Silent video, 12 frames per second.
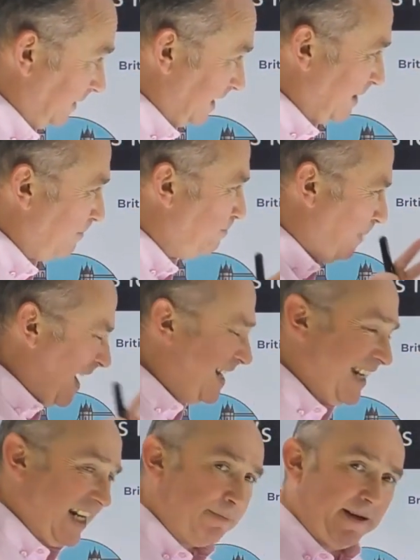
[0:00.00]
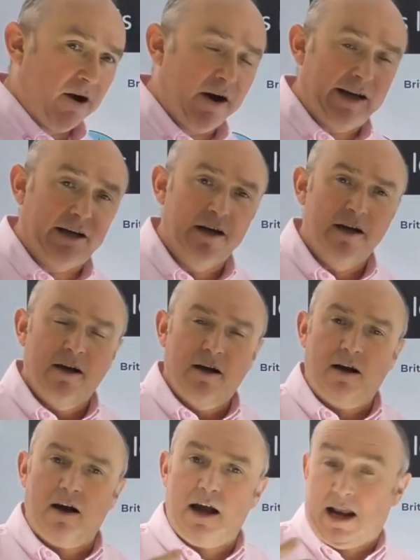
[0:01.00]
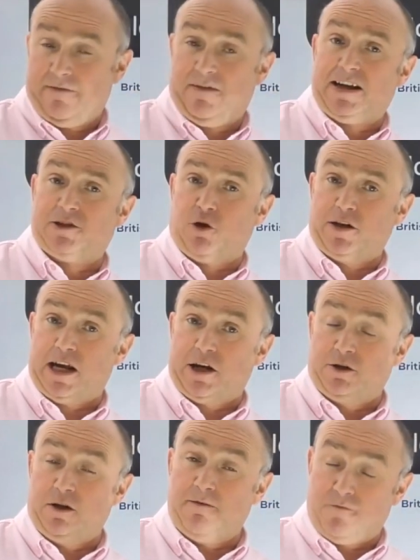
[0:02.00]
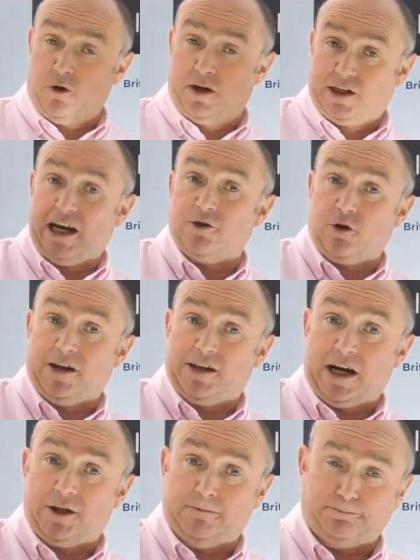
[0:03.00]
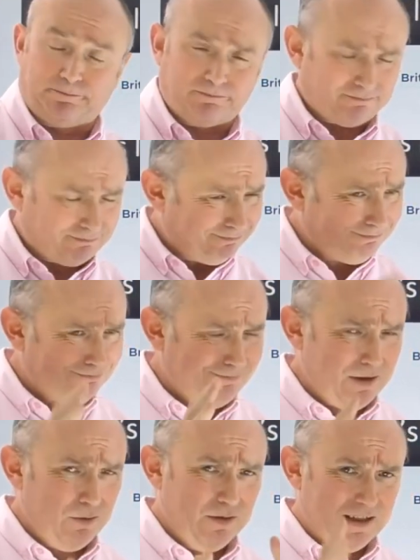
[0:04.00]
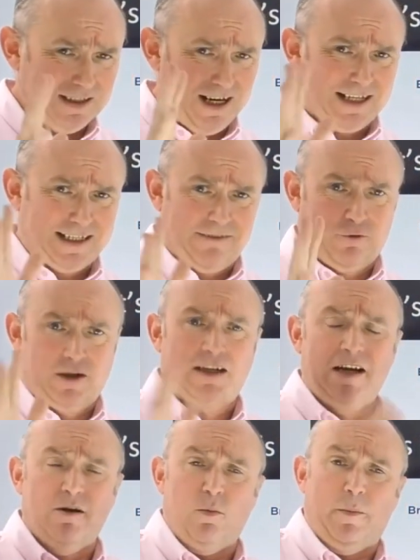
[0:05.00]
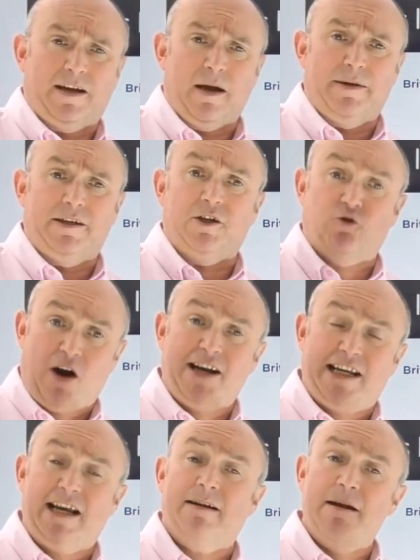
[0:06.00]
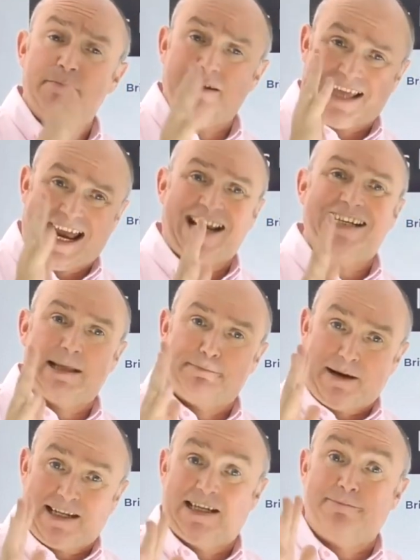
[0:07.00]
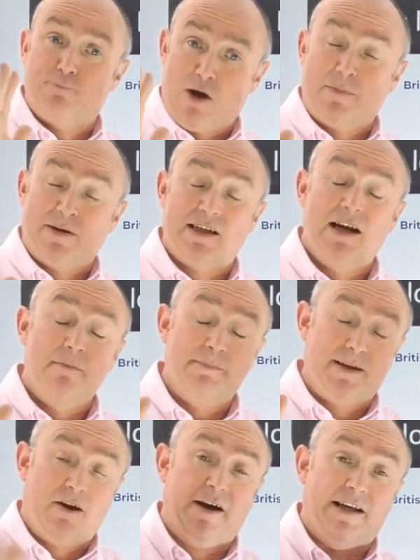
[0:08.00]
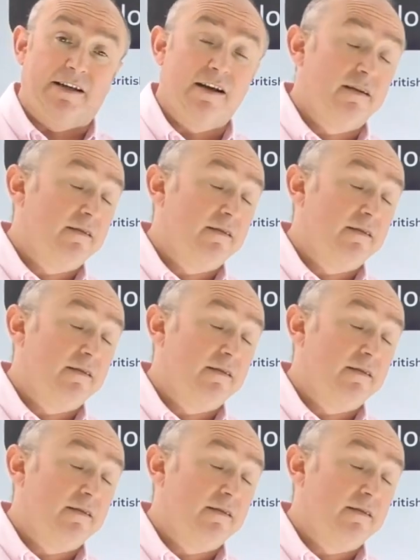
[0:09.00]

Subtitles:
That's the basics behind an FX transaction, a foreign exchange transaction. Slightly different when we're coming to trading it, but that is the basic premise behind